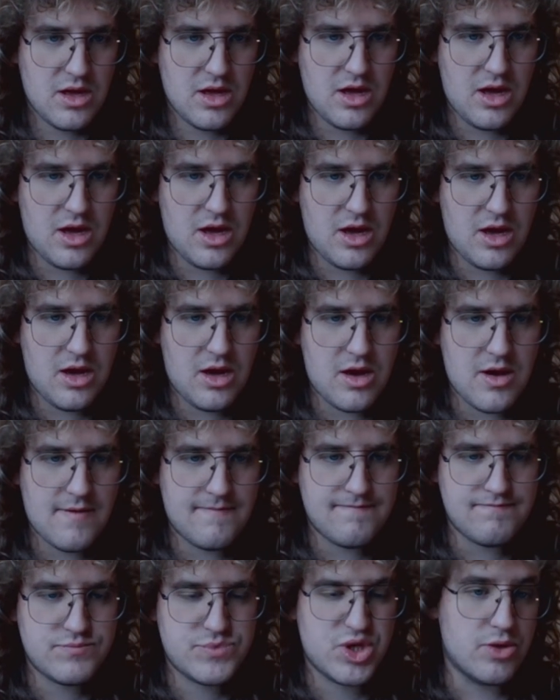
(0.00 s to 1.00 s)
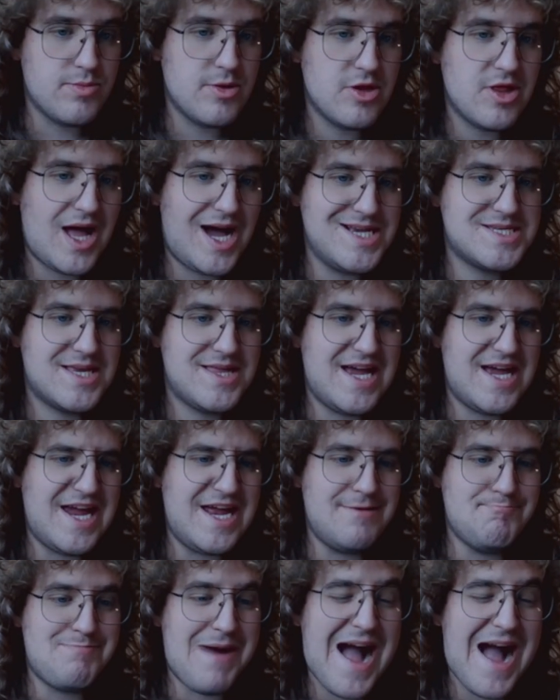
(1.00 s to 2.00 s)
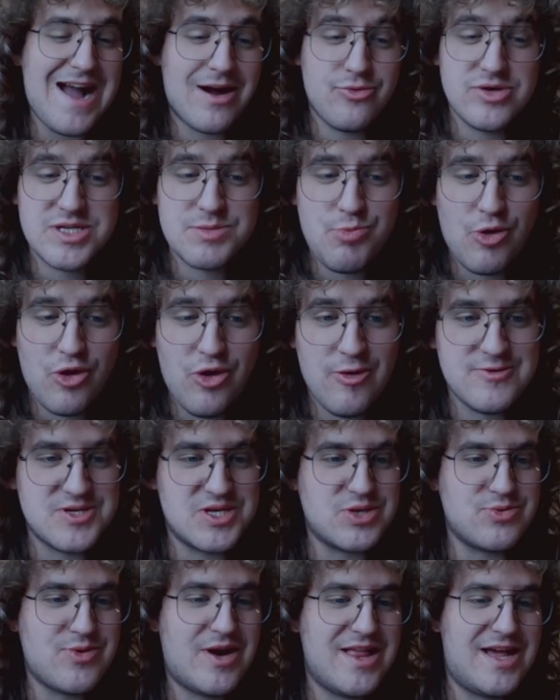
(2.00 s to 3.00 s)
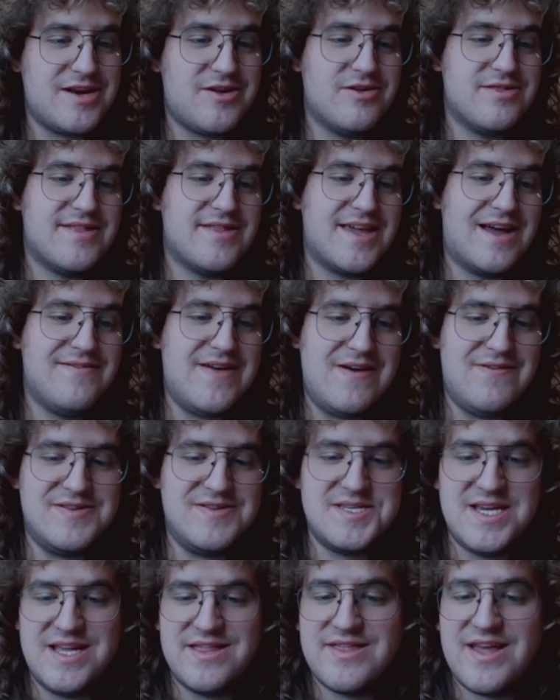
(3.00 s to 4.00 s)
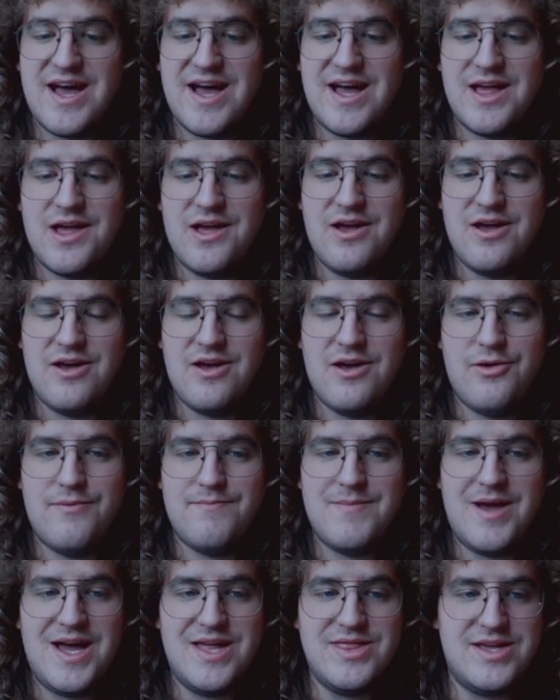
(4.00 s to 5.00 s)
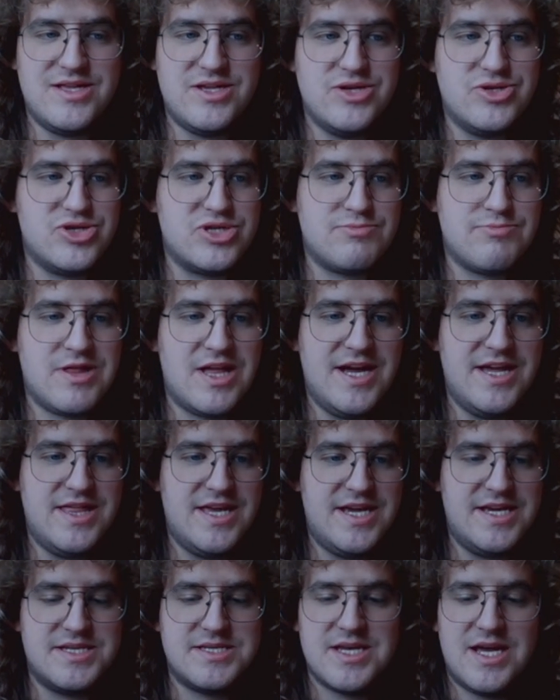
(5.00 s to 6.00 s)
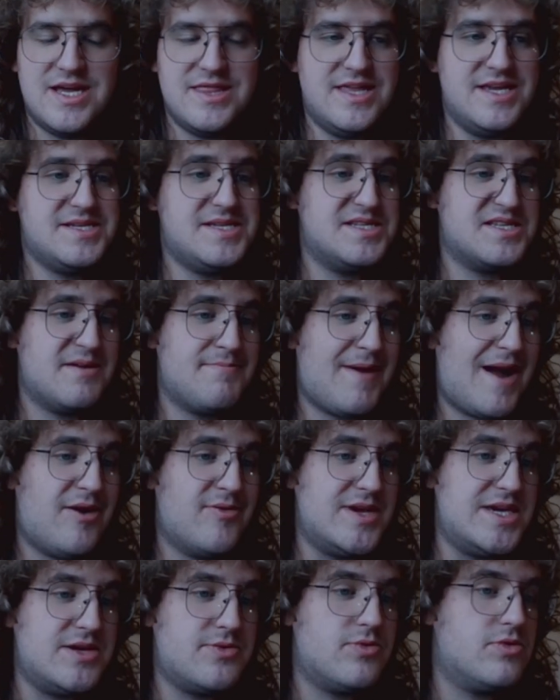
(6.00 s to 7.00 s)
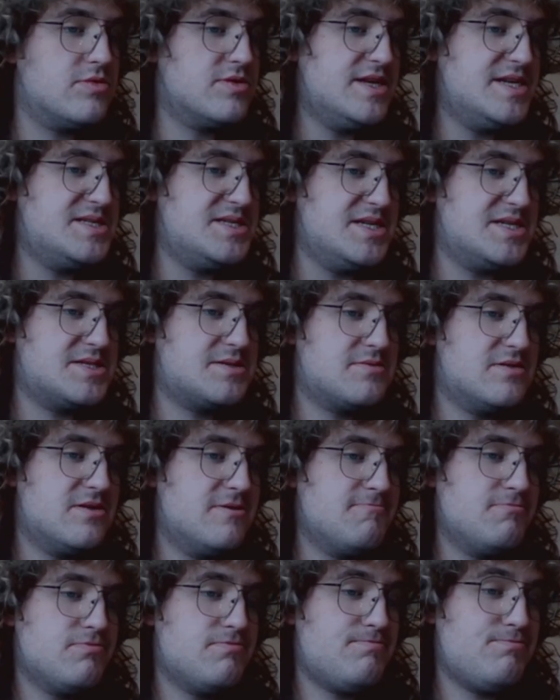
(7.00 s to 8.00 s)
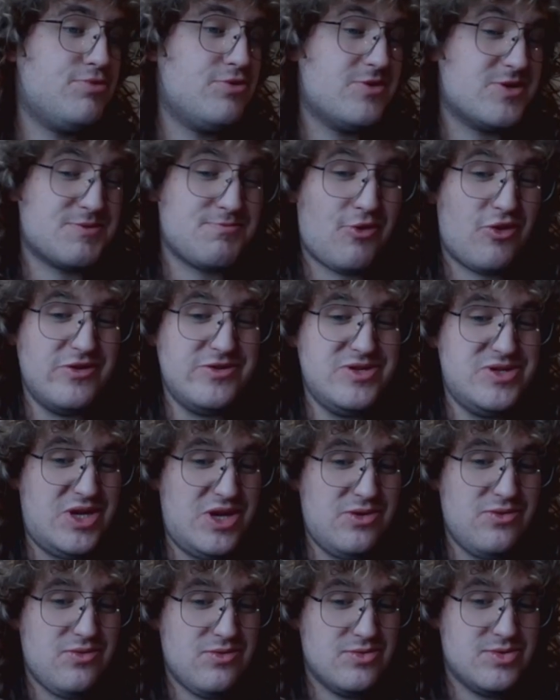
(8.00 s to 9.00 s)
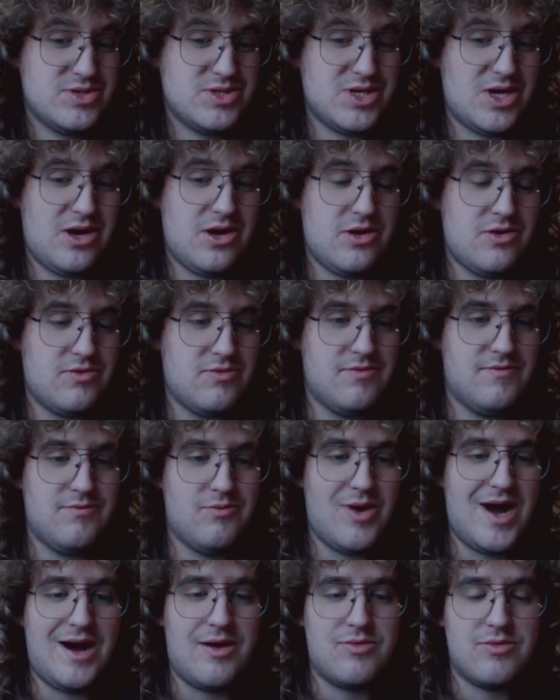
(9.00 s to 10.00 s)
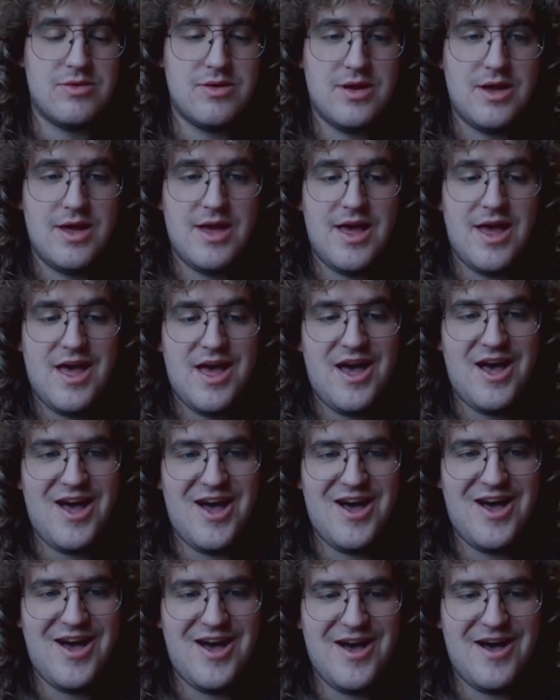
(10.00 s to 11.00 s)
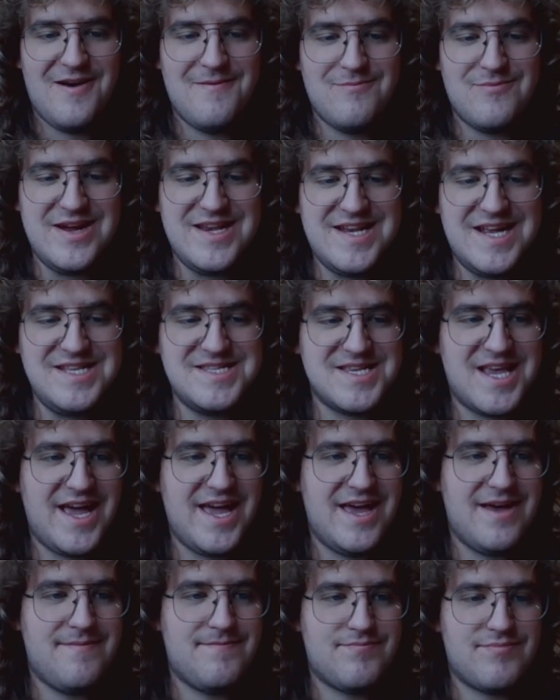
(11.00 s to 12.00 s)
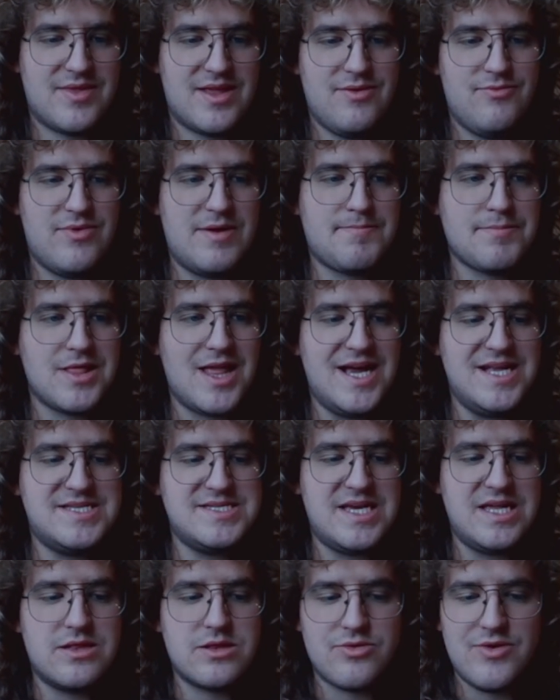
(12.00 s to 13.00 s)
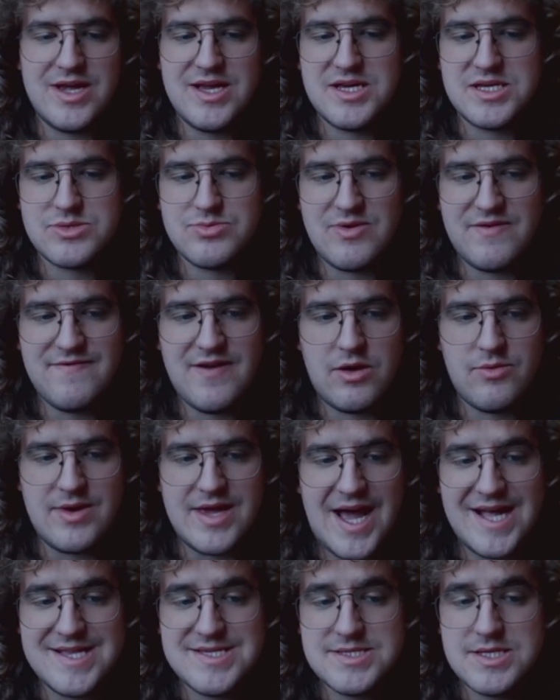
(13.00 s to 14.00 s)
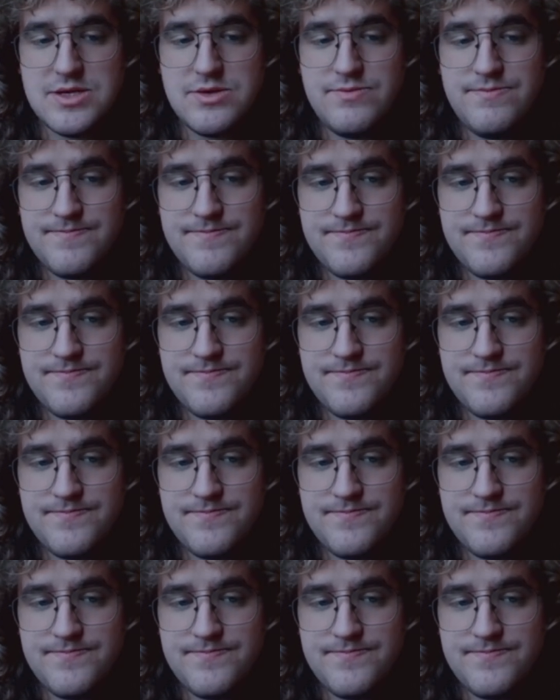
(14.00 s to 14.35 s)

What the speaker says: Double isolated backwards pawns as well. I don't think I've ever seen that. And then you just play these, and this is about equal. This is plus 0.2. So wow. We did say it. We played c3 because we felt we had to.